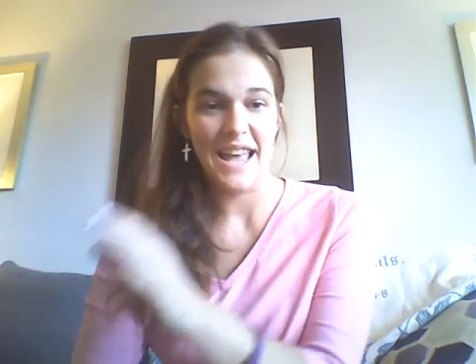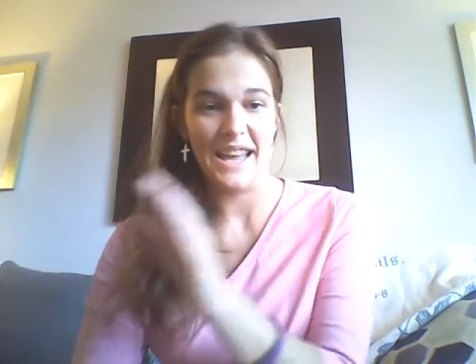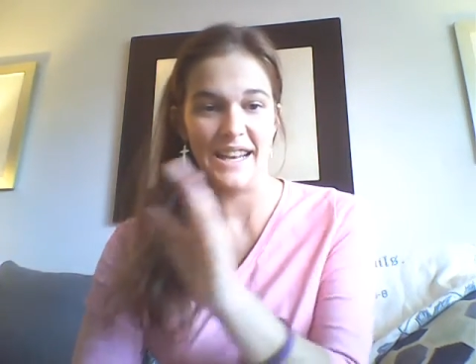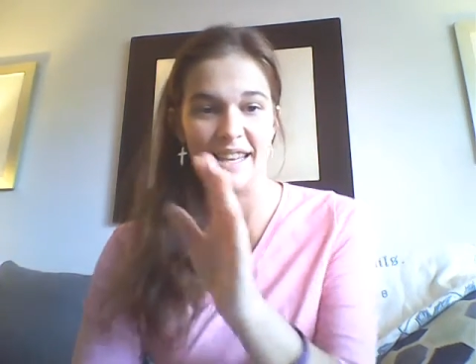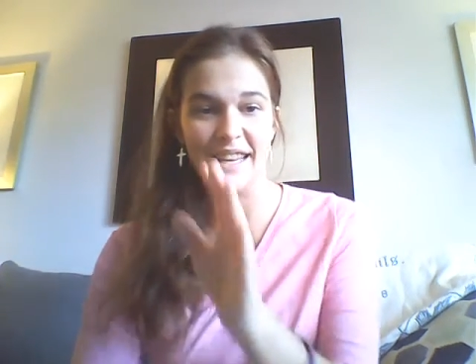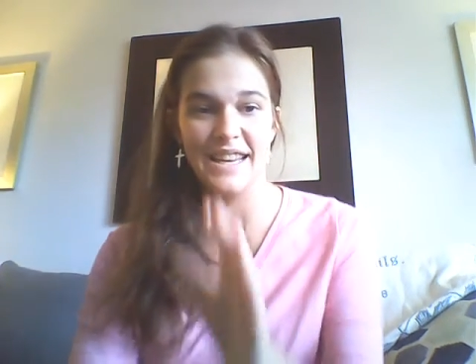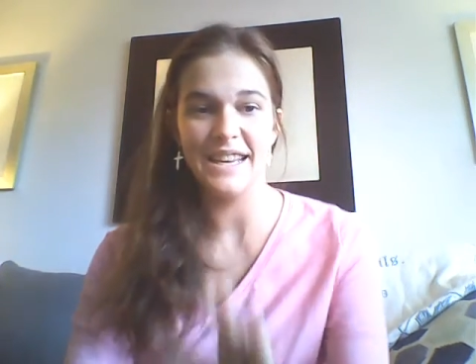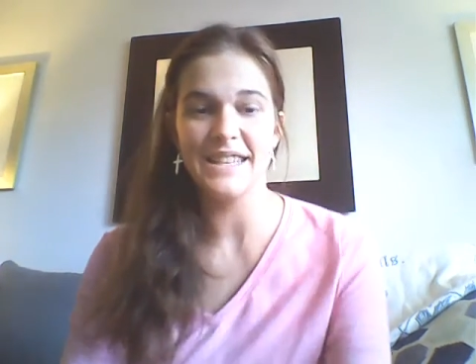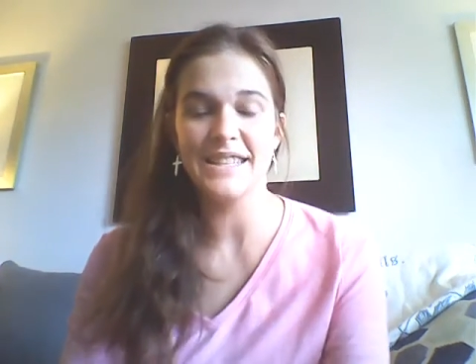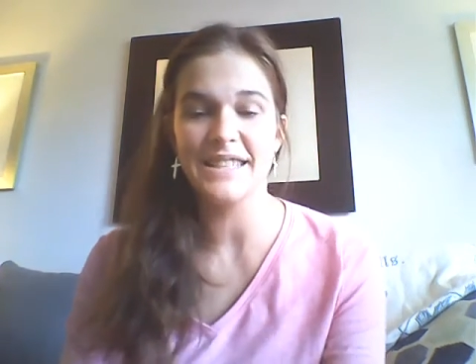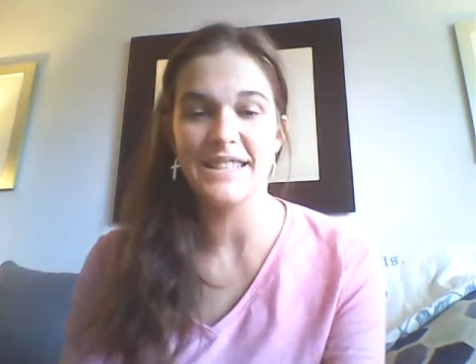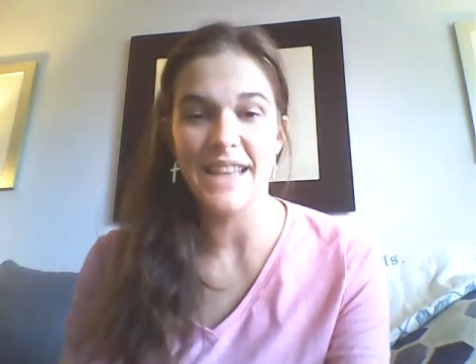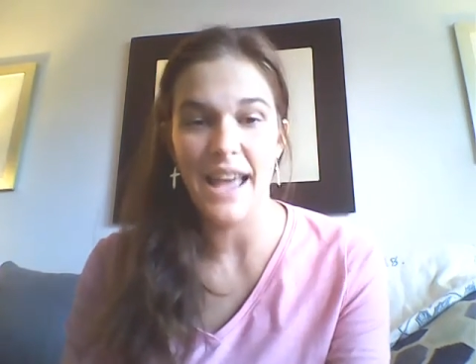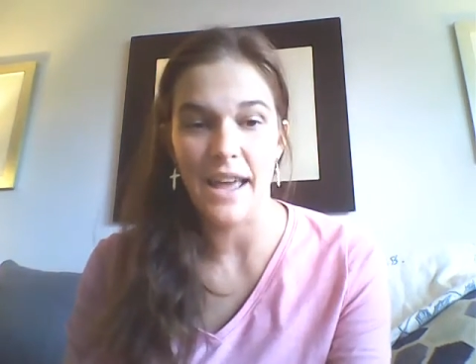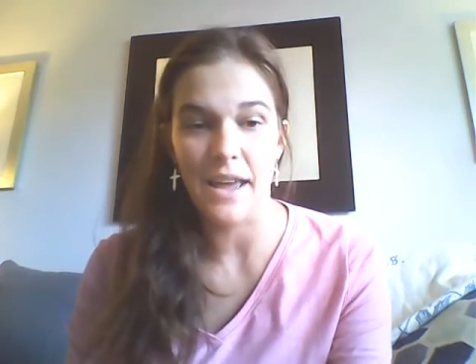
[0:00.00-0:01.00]
"And his
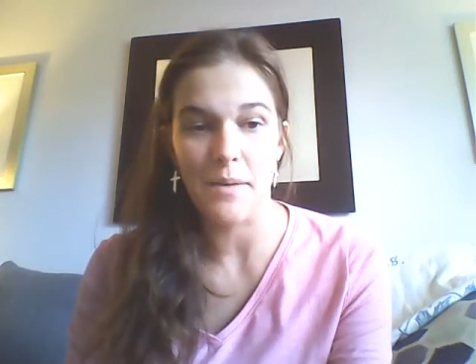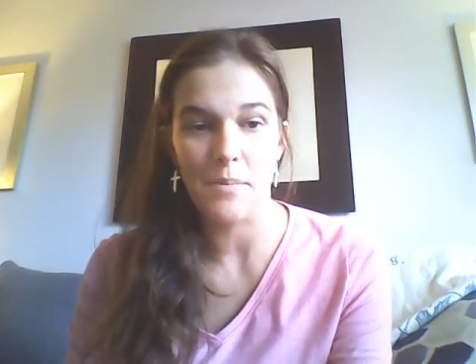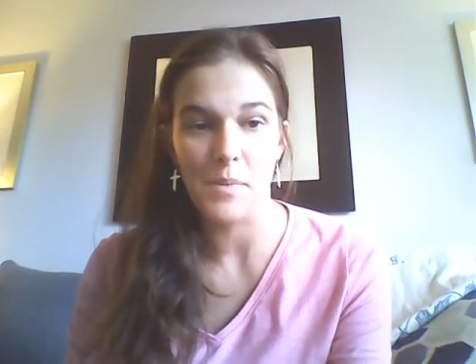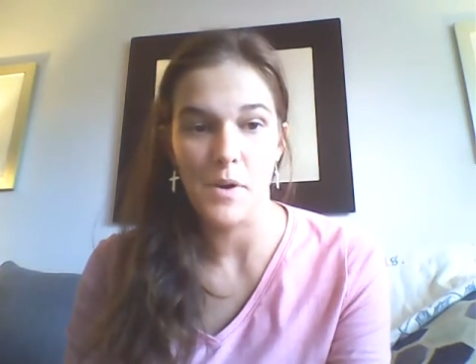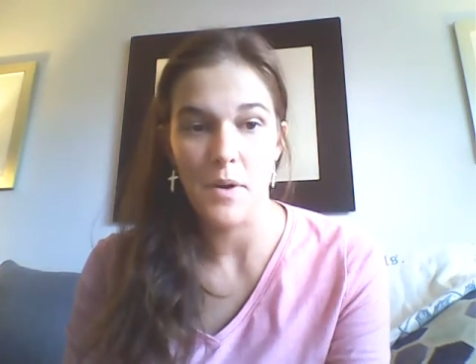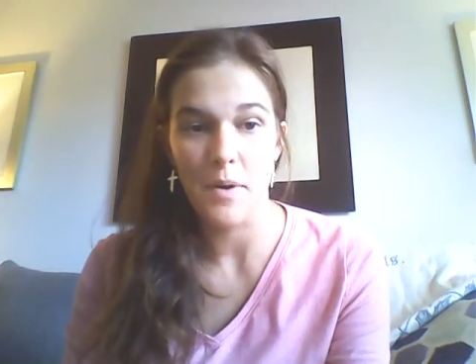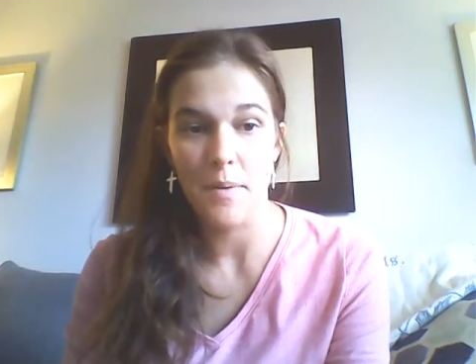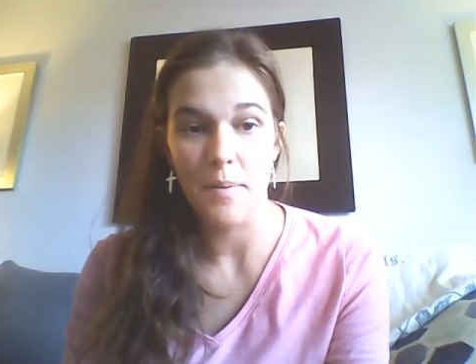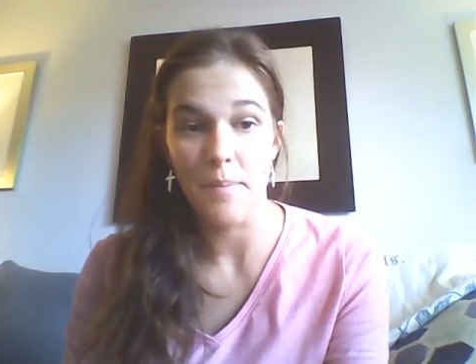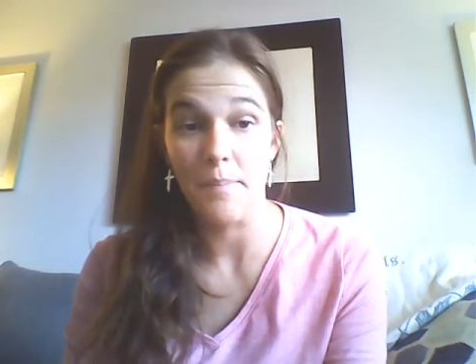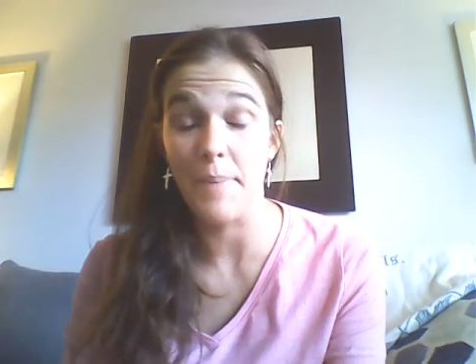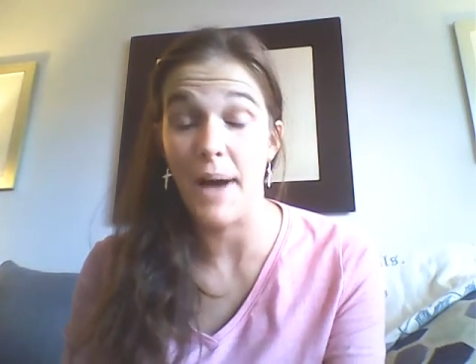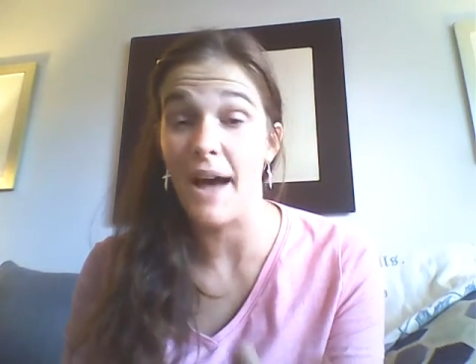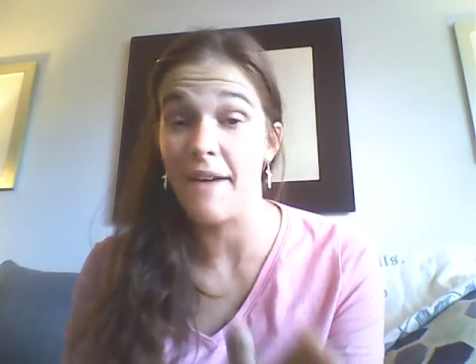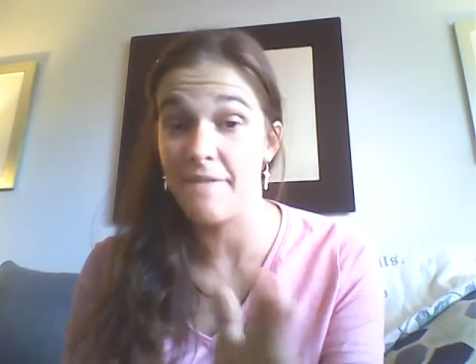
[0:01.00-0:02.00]
name,
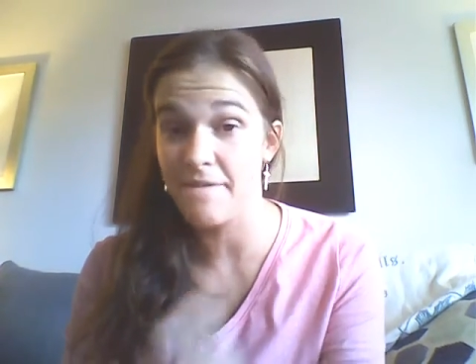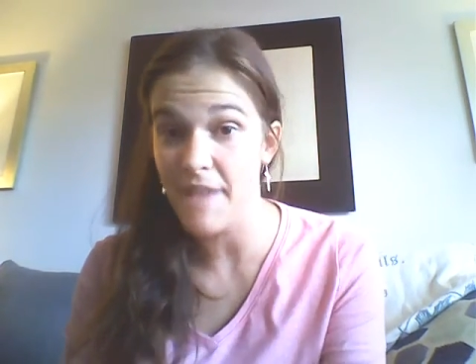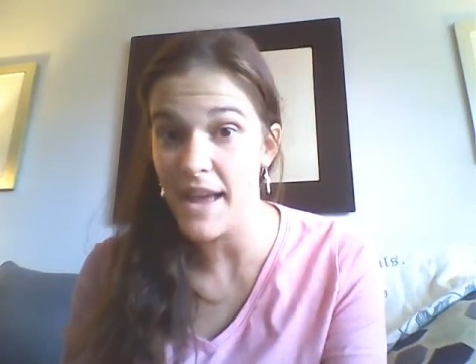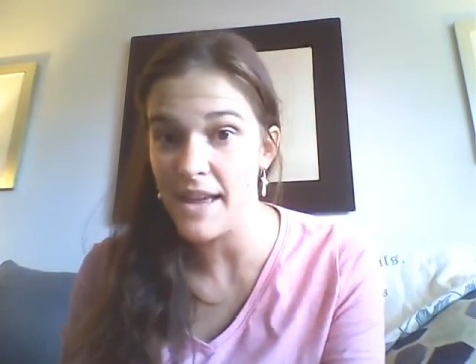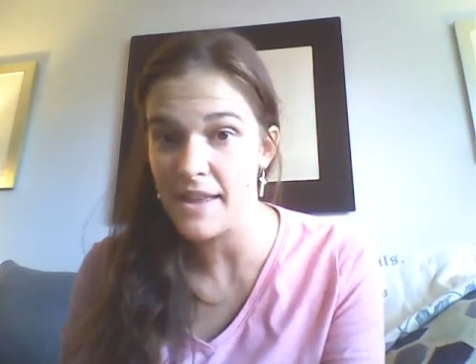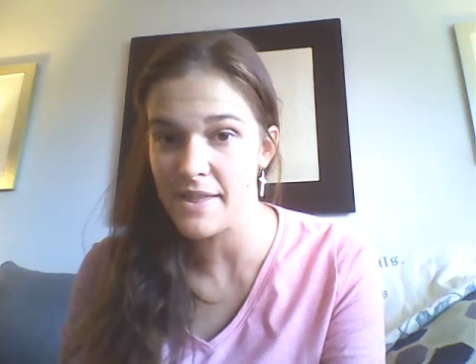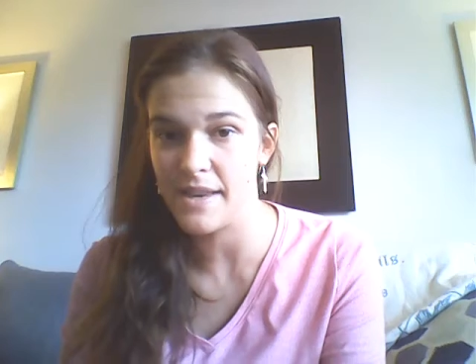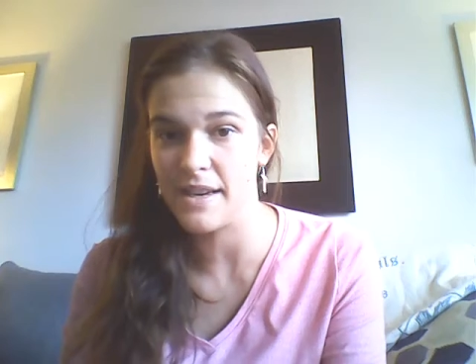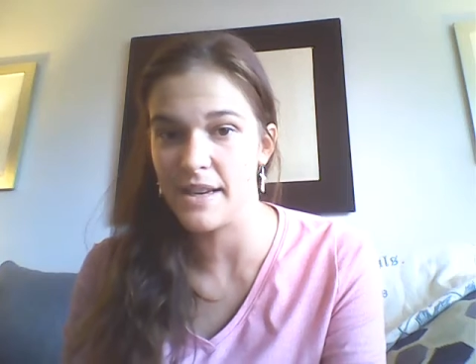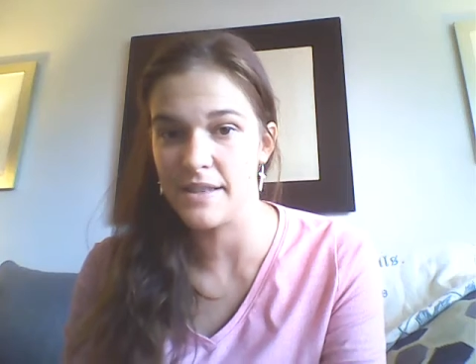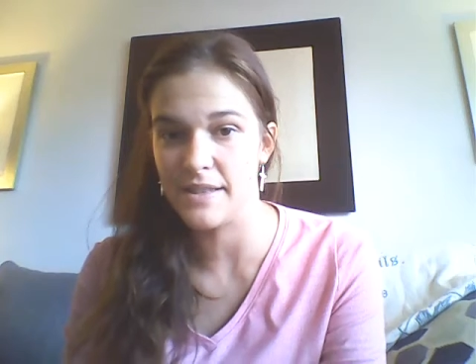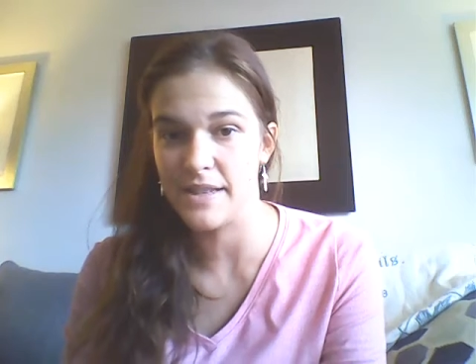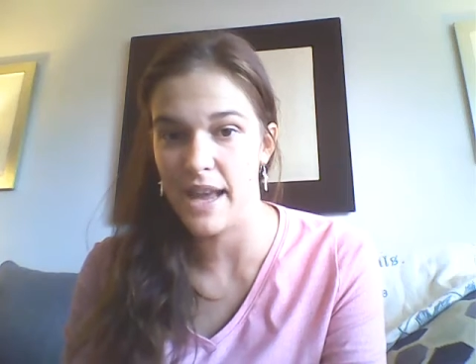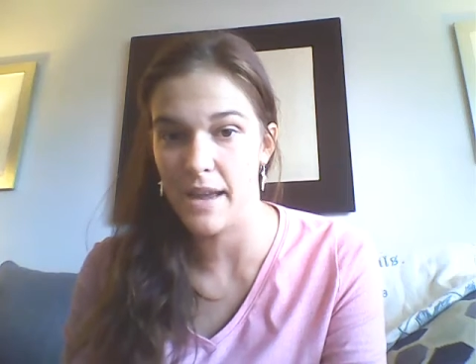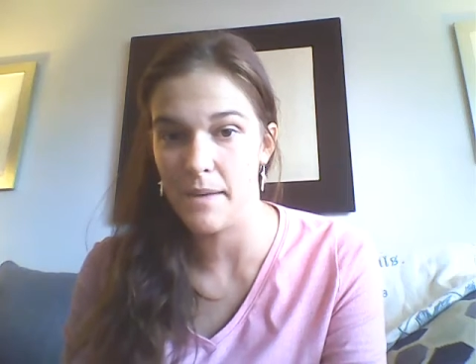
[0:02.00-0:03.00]
by faith in
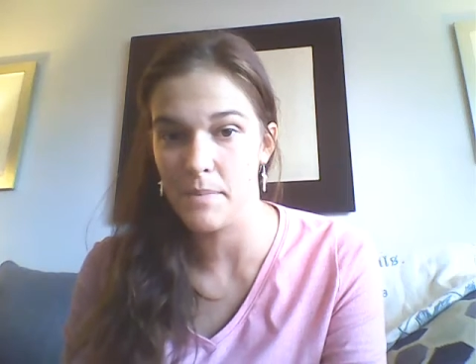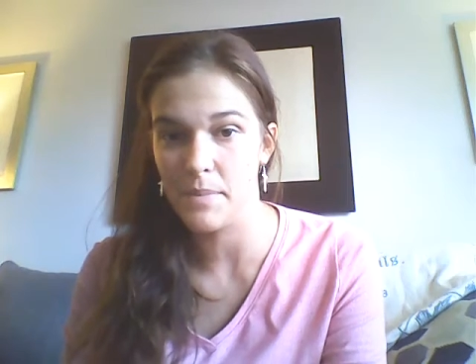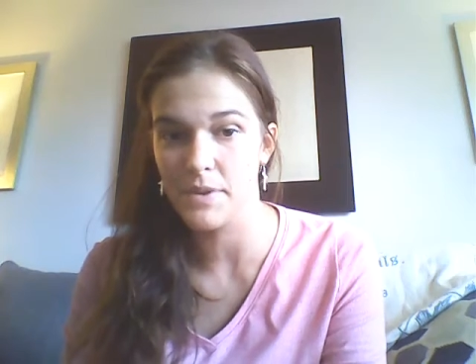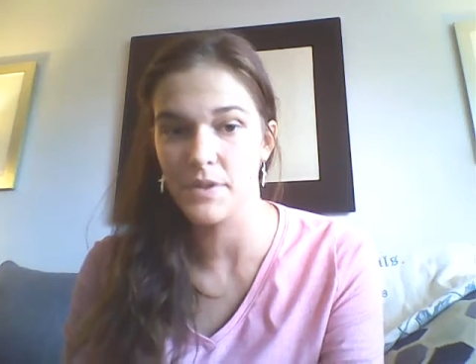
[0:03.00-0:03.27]
his name."